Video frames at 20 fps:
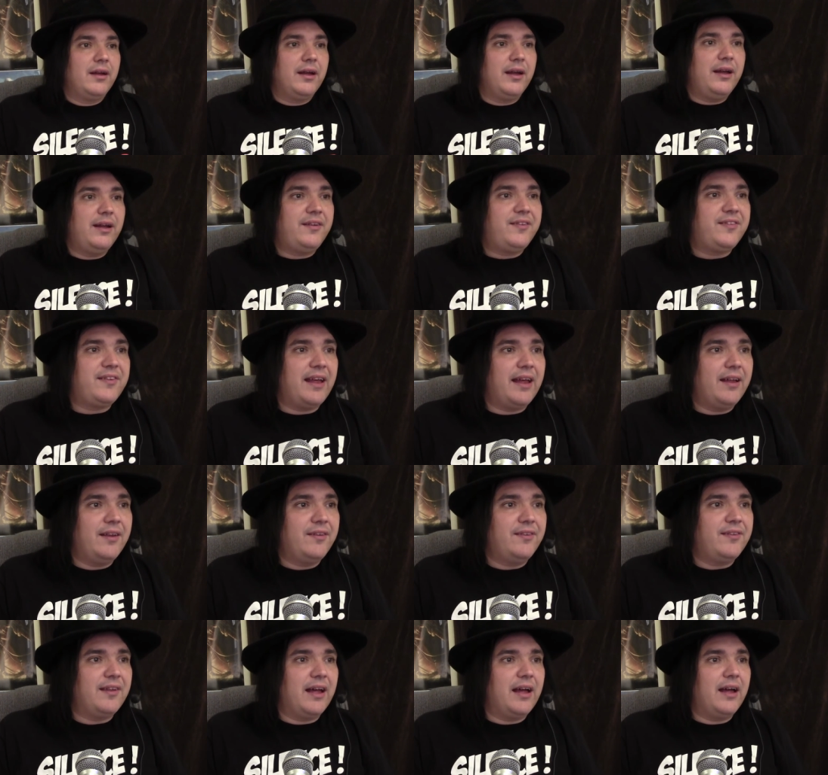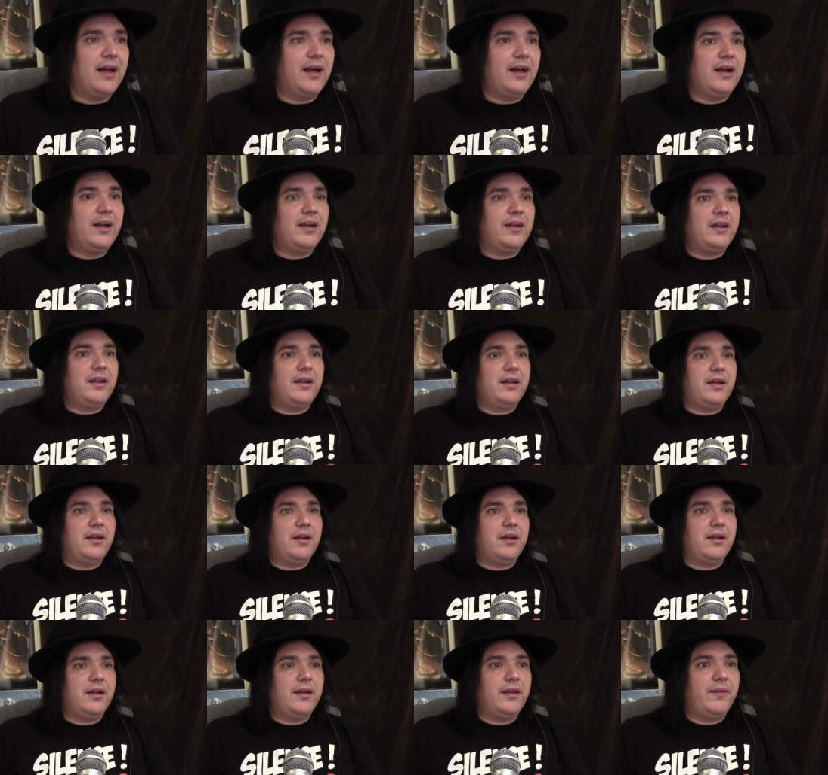It says uh,
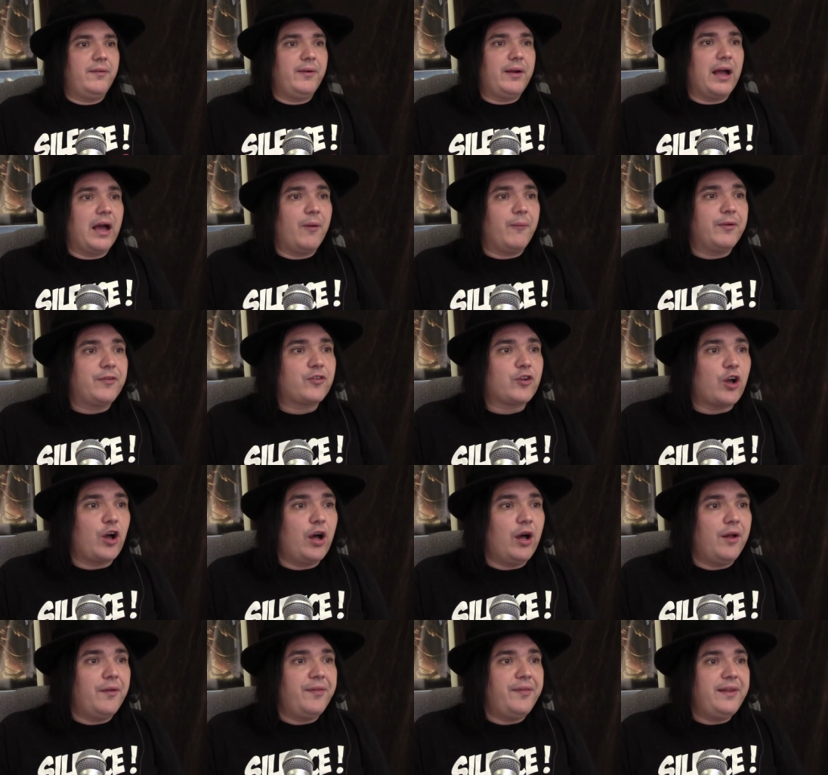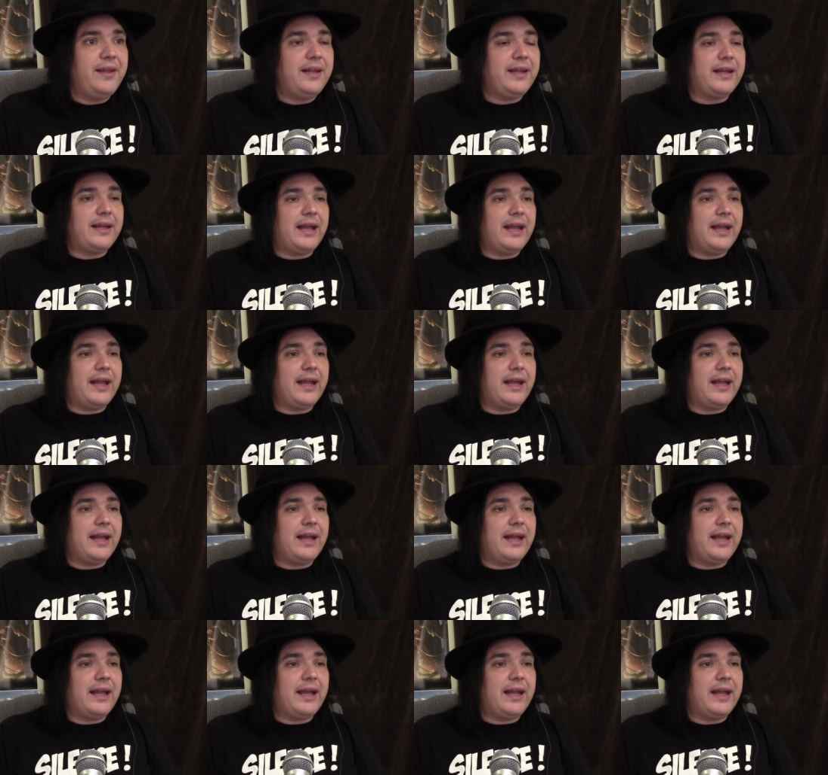we've got what's called the